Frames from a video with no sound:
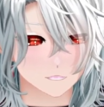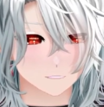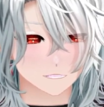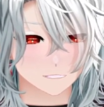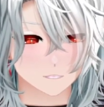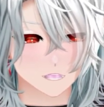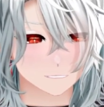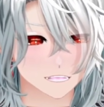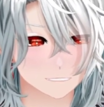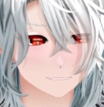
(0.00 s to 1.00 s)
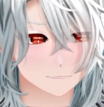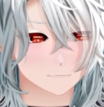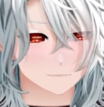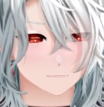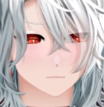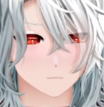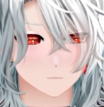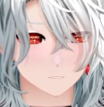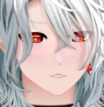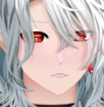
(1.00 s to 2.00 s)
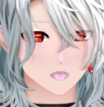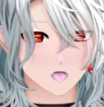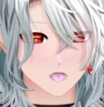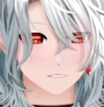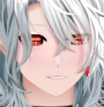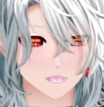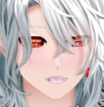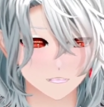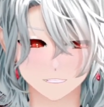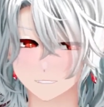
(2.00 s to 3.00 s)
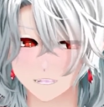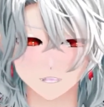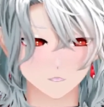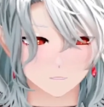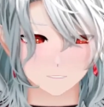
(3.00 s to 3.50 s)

this dude looks like? A little bit farther, a little bit